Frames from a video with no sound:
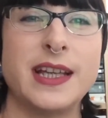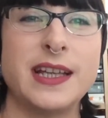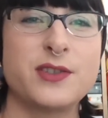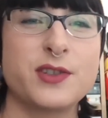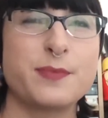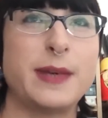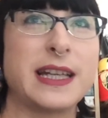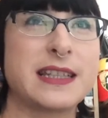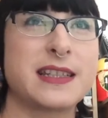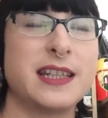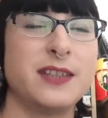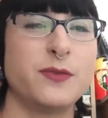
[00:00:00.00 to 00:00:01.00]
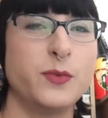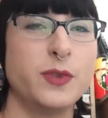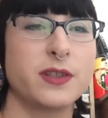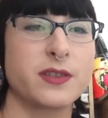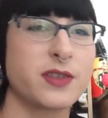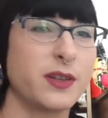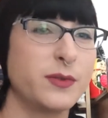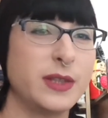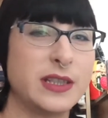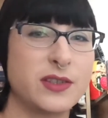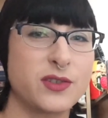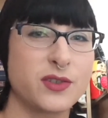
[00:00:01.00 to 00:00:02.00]
it just makes it even worse. So
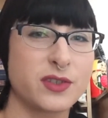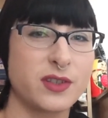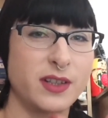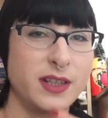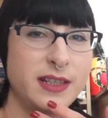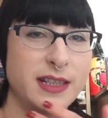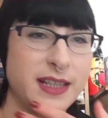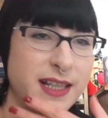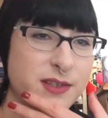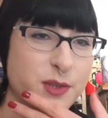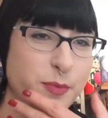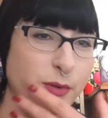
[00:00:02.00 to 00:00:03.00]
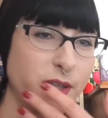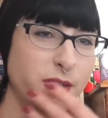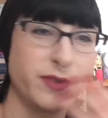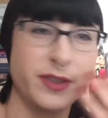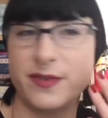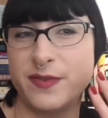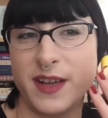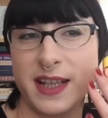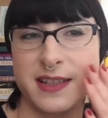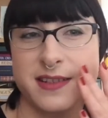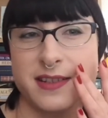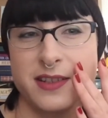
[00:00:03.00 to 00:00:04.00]
it's just like, and it ends up all over your
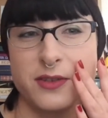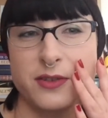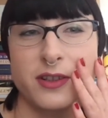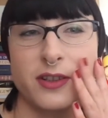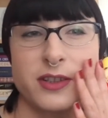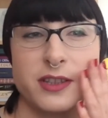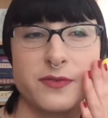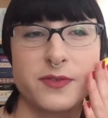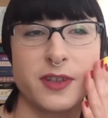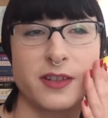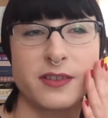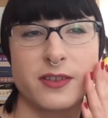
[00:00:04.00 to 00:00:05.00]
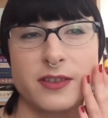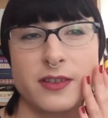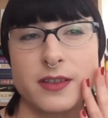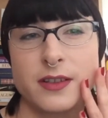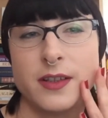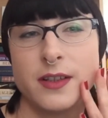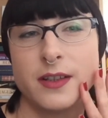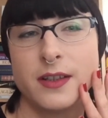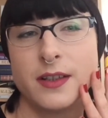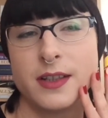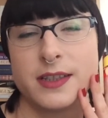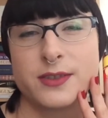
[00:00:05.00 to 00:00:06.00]
face and you look like you've got like,
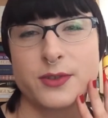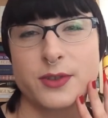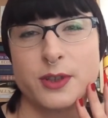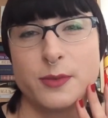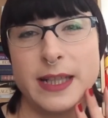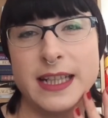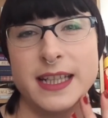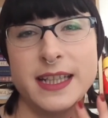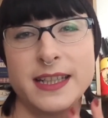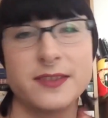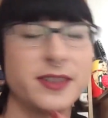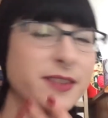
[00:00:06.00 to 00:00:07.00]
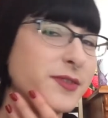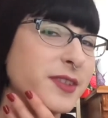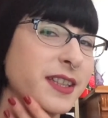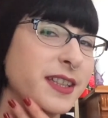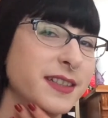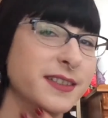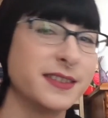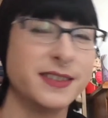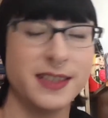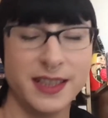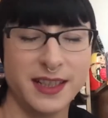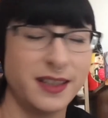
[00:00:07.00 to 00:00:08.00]
it's all coming here and everything. And
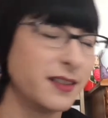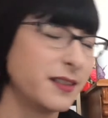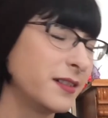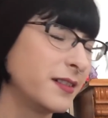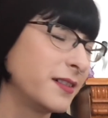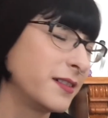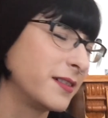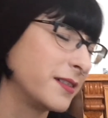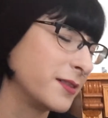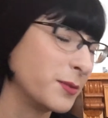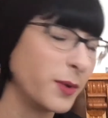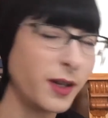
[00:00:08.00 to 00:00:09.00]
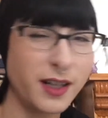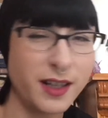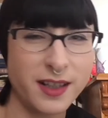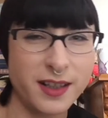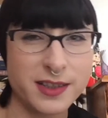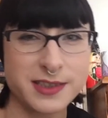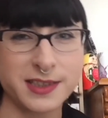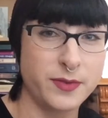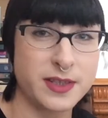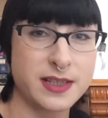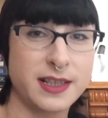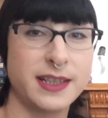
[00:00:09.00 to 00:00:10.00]
oh, what?
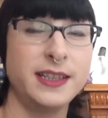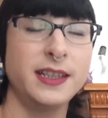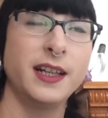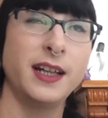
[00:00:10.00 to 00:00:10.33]
Obviously,